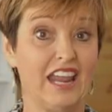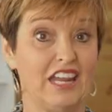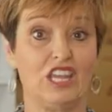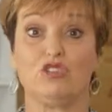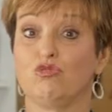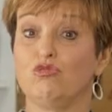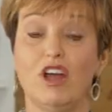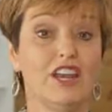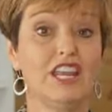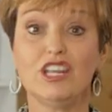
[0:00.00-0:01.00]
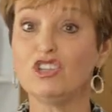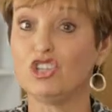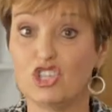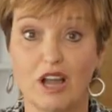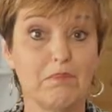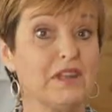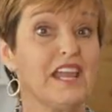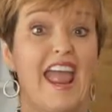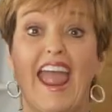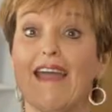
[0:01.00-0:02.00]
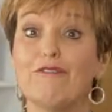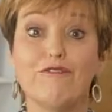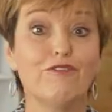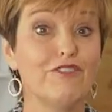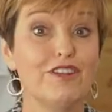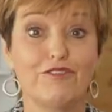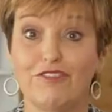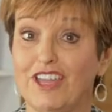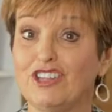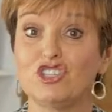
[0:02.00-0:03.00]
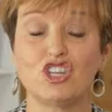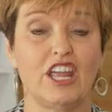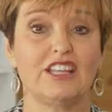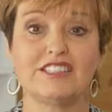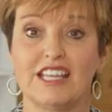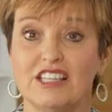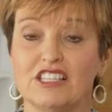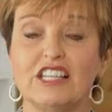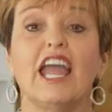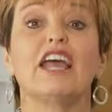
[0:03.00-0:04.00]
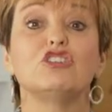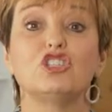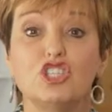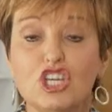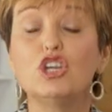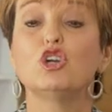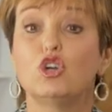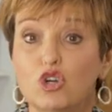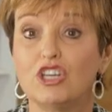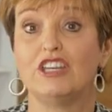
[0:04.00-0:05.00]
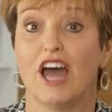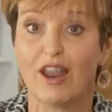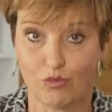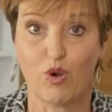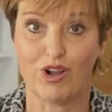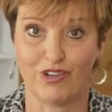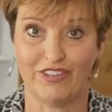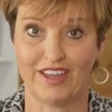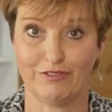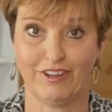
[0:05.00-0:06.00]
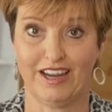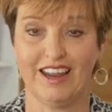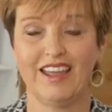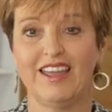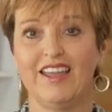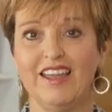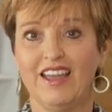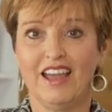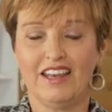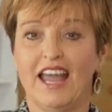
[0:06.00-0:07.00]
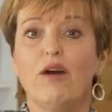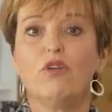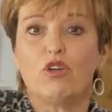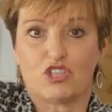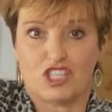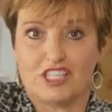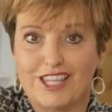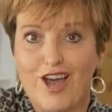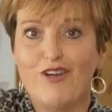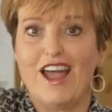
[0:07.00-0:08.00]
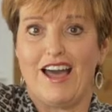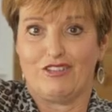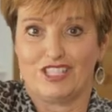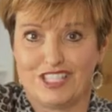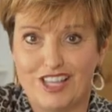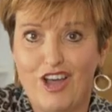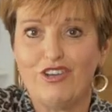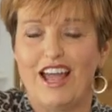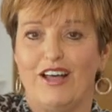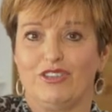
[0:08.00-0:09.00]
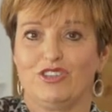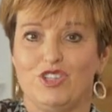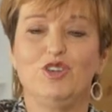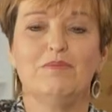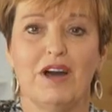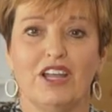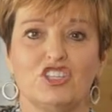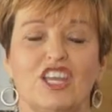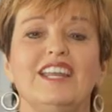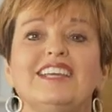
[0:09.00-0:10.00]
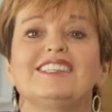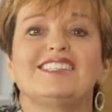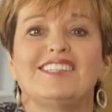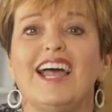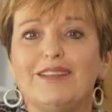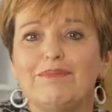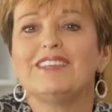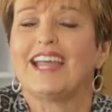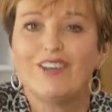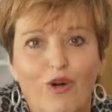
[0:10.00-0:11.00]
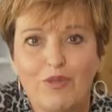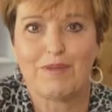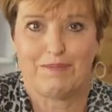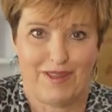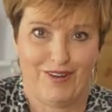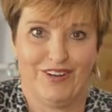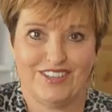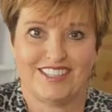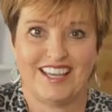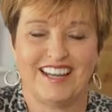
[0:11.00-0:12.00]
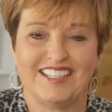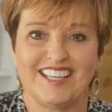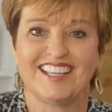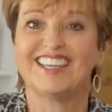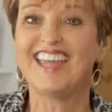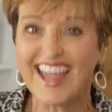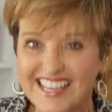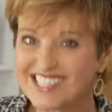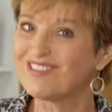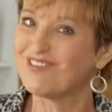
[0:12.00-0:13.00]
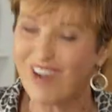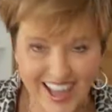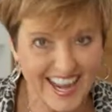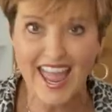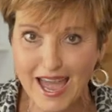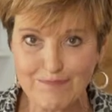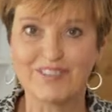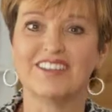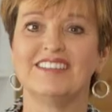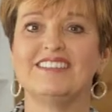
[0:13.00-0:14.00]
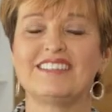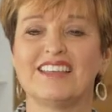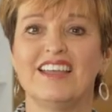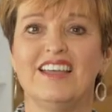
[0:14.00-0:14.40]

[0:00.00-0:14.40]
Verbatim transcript: and is running, jumping, everything changed instantly, and she could not walk on that thing. Now we're all slow down, slow down too much. In excitement, I called my parents and I said, Guess what happens?